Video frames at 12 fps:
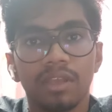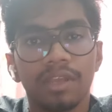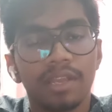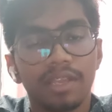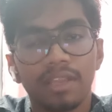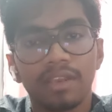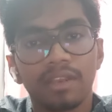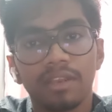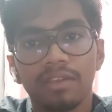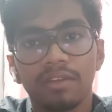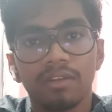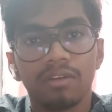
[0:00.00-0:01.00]
and I can
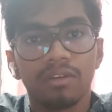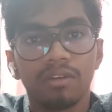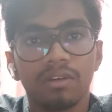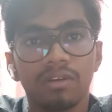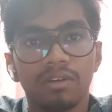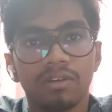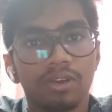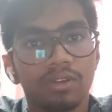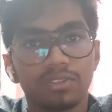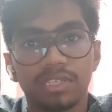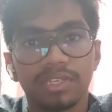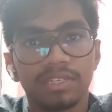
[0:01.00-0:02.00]
clear your
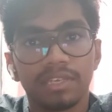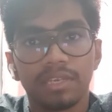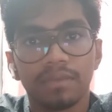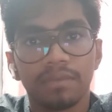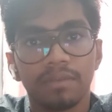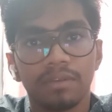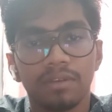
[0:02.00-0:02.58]
doubts anytime